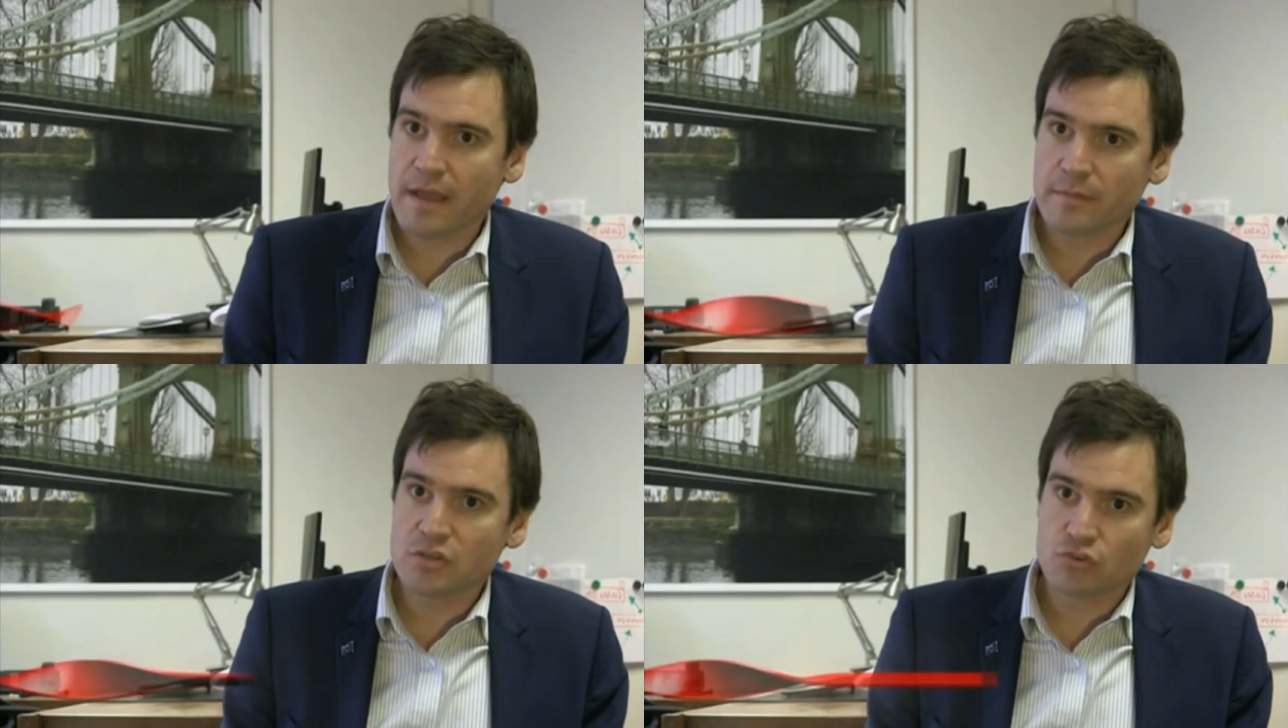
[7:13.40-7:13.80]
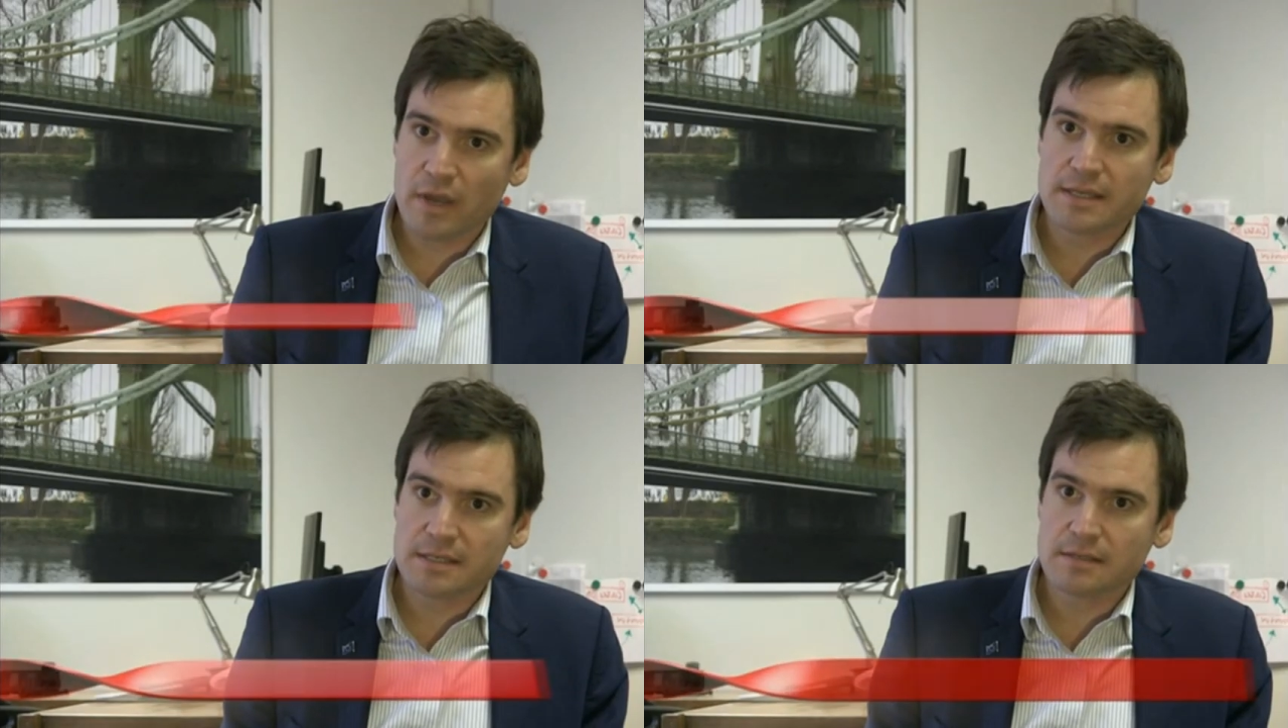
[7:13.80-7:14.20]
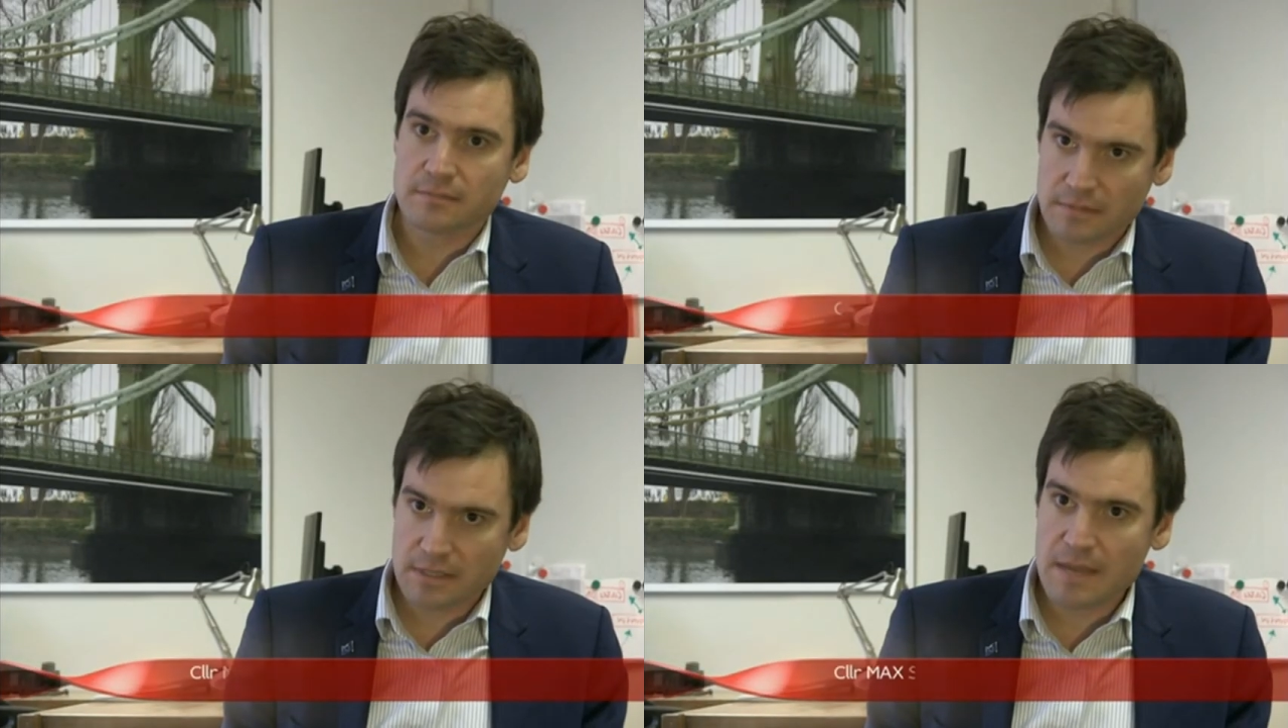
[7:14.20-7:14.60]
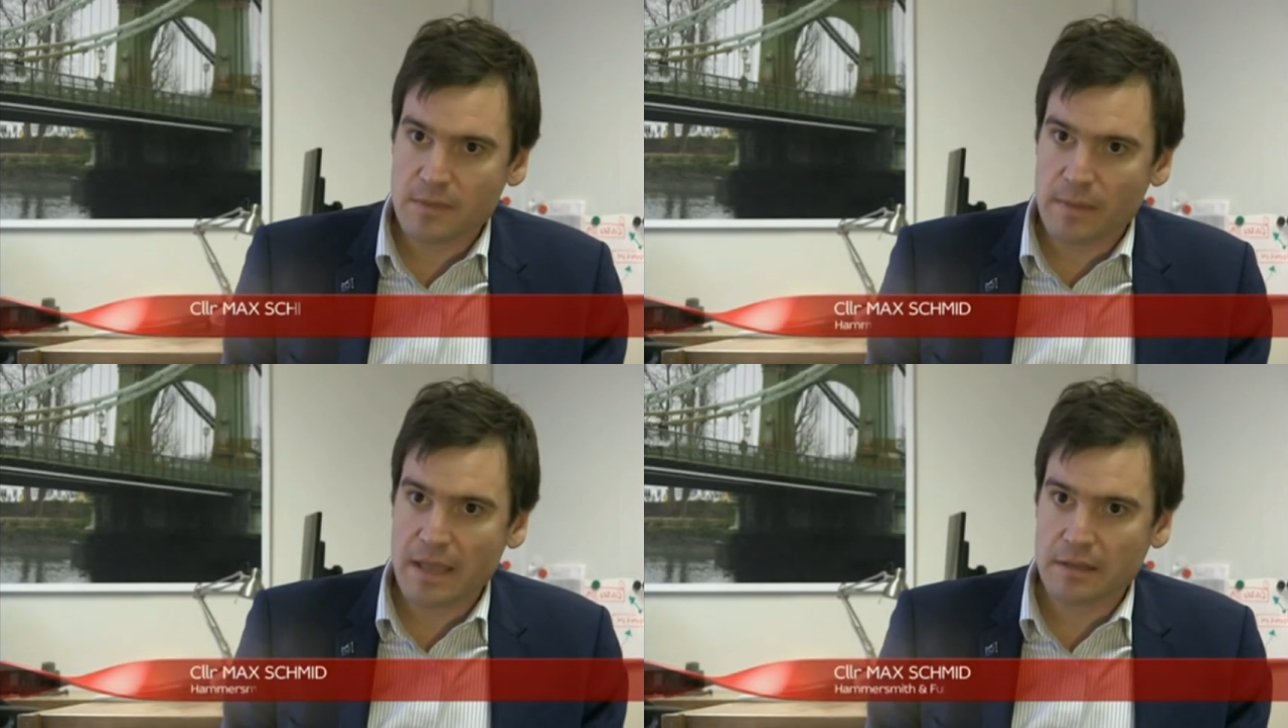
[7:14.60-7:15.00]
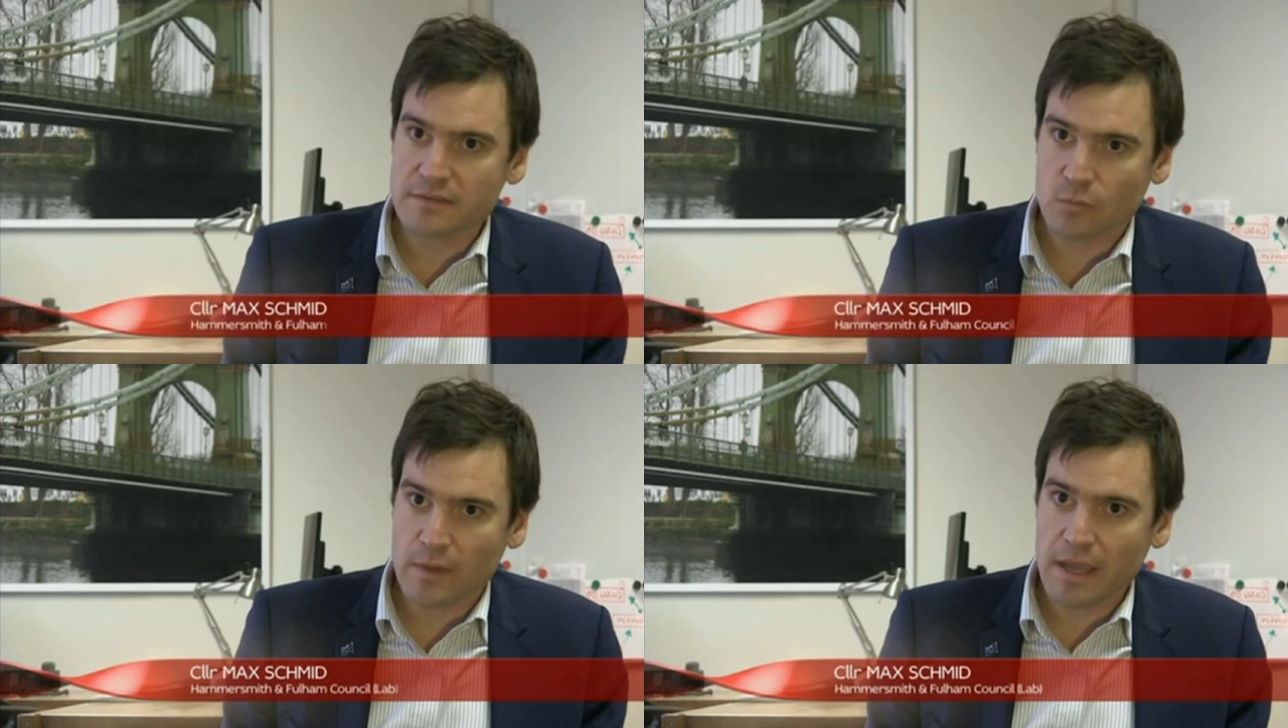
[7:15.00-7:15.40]
a family's trying to keep the
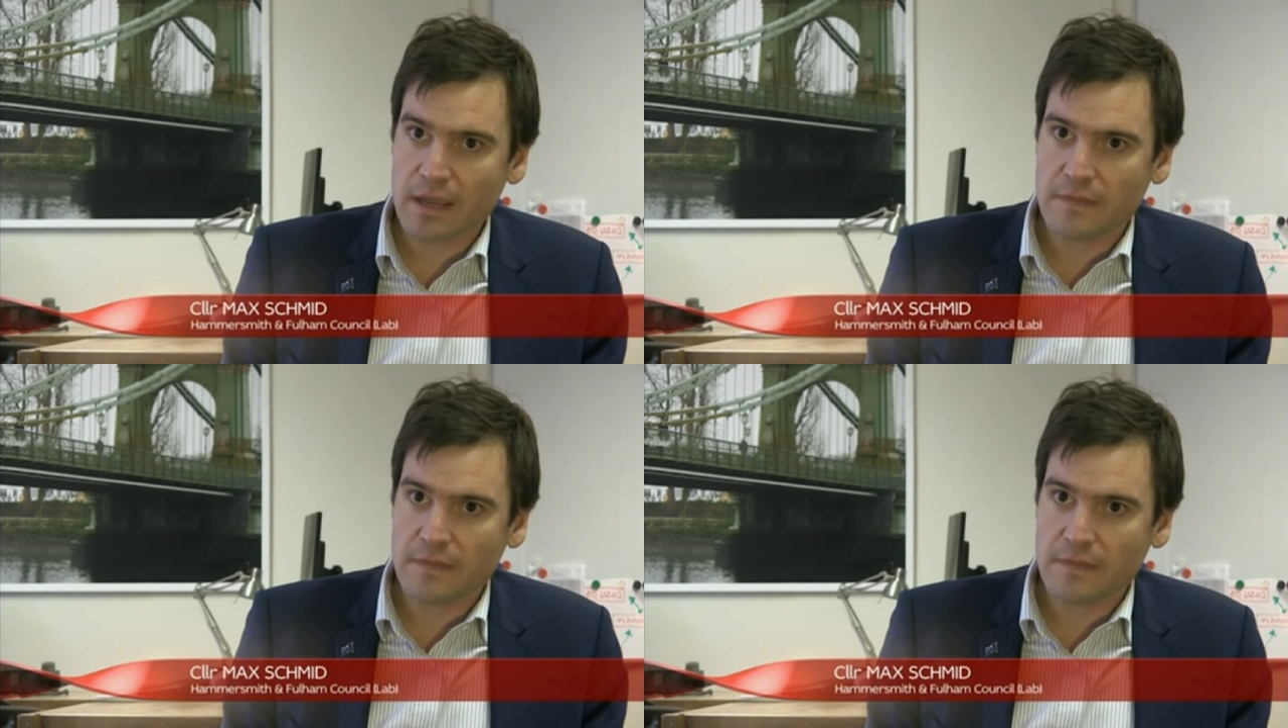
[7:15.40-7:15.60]
bailiffs away